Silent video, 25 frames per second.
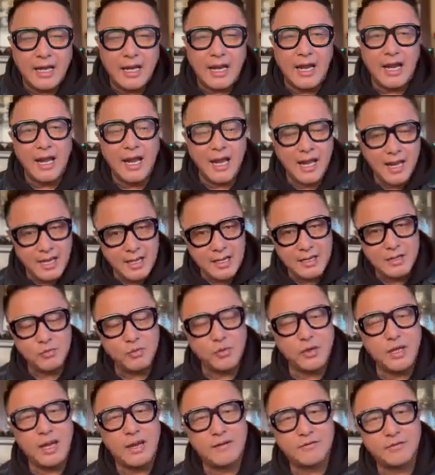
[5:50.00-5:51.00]
And
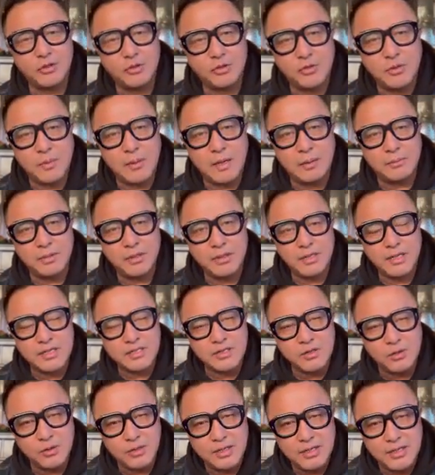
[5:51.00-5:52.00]
we have to remember, His
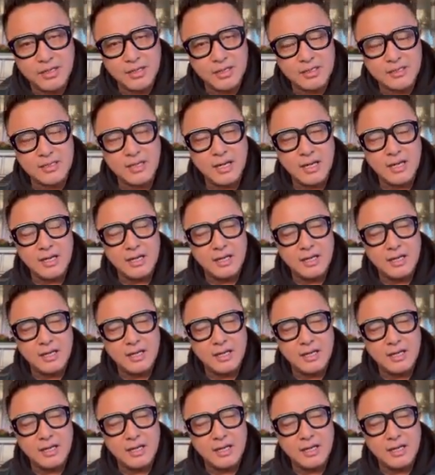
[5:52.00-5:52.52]
Holiness